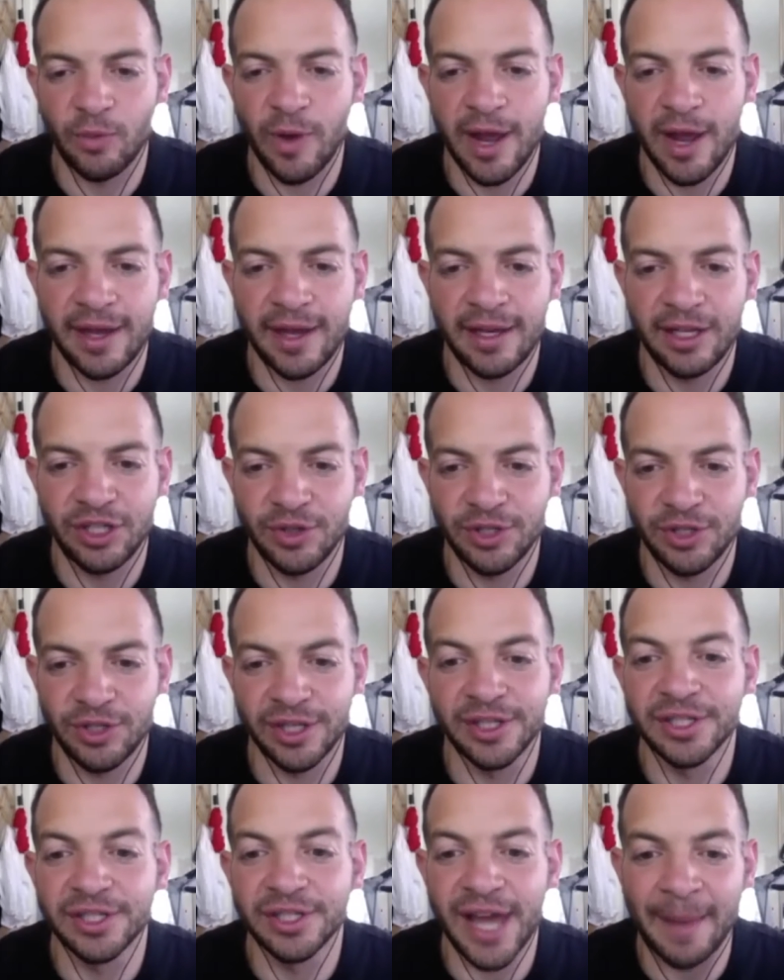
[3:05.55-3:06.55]
The way that
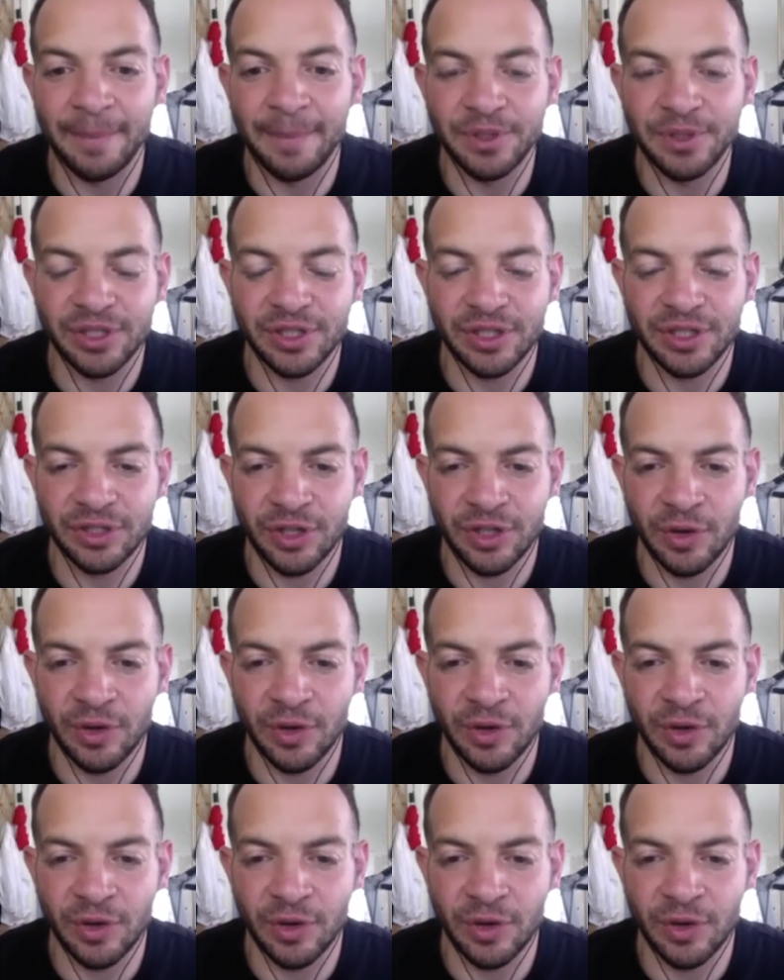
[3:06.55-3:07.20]
he's using these apps